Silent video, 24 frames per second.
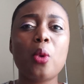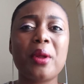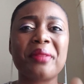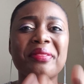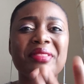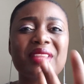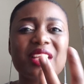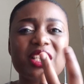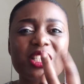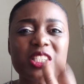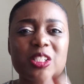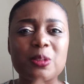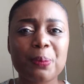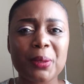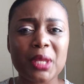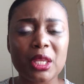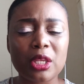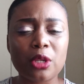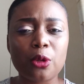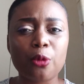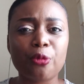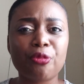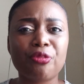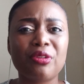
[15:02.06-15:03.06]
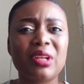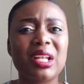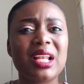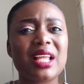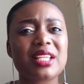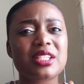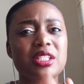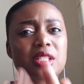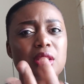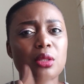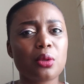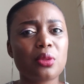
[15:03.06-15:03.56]
when they speak, you feel
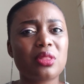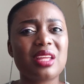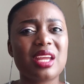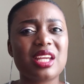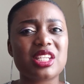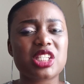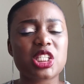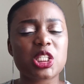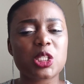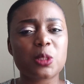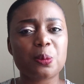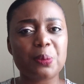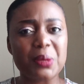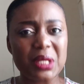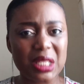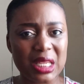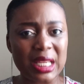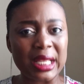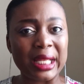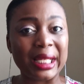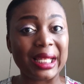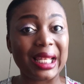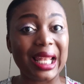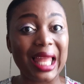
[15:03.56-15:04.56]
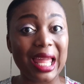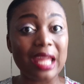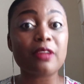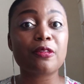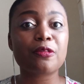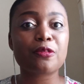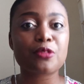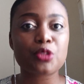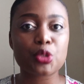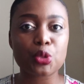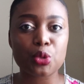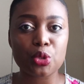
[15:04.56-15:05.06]
as though they are speaking
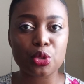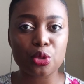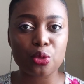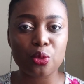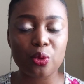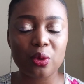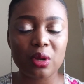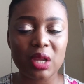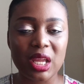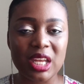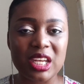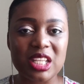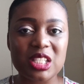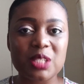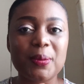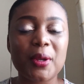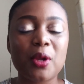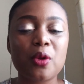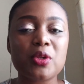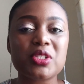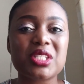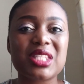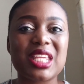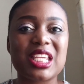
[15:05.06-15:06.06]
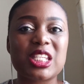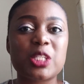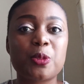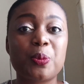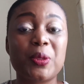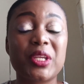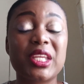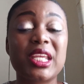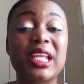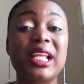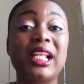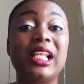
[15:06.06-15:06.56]
life to you. And it's because they are
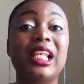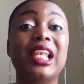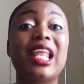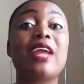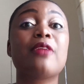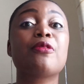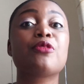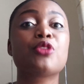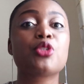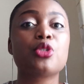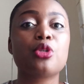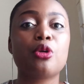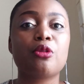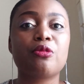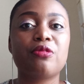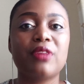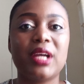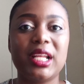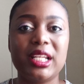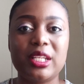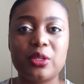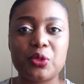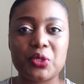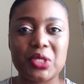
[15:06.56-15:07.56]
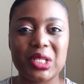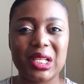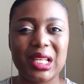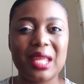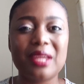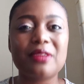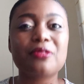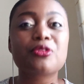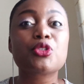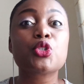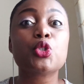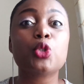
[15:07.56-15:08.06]
speaking life to your values,
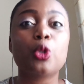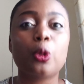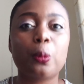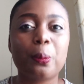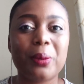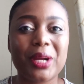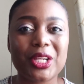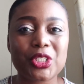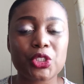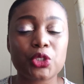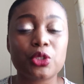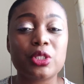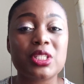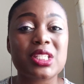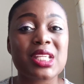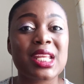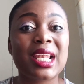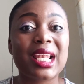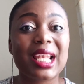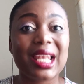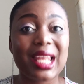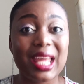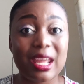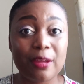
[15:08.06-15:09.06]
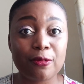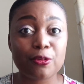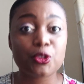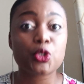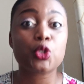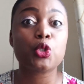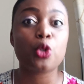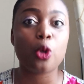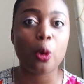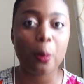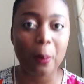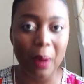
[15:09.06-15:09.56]
life to your passions, and life
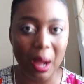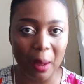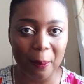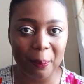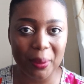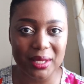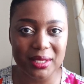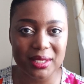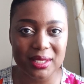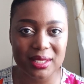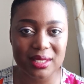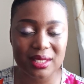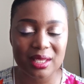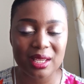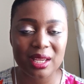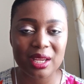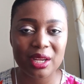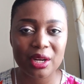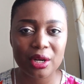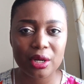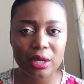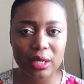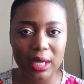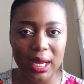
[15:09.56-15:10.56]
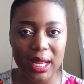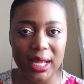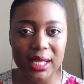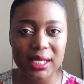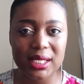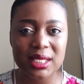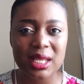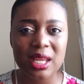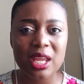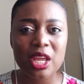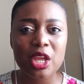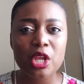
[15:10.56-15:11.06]
to your purpose,
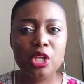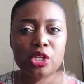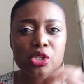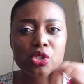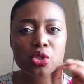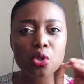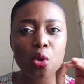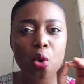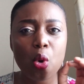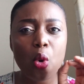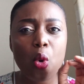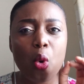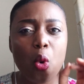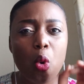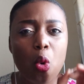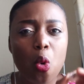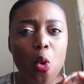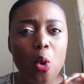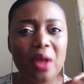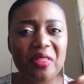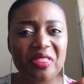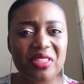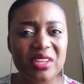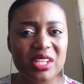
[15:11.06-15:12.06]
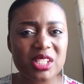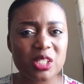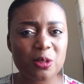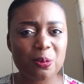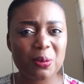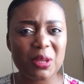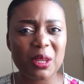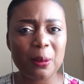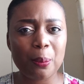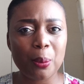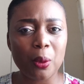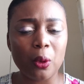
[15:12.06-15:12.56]
right? So who are these
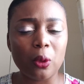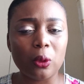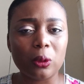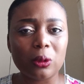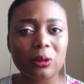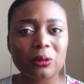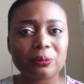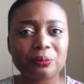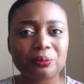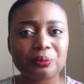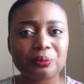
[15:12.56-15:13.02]
people?